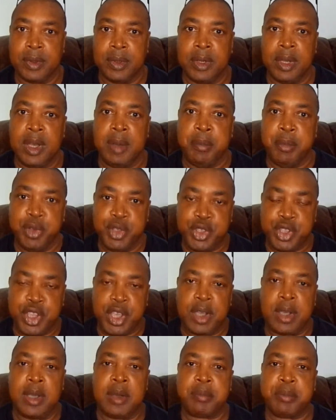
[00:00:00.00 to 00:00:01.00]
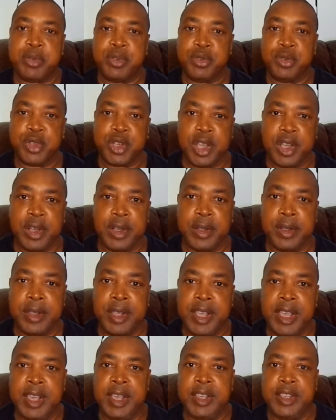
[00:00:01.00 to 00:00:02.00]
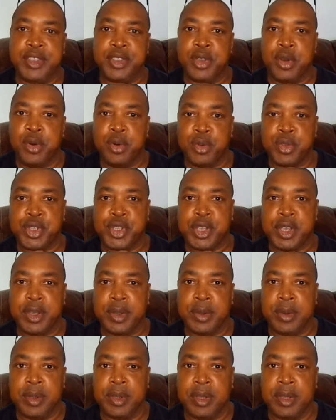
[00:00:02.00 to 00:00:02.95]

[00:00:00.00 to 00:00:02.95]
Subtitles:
Mutabaruka is also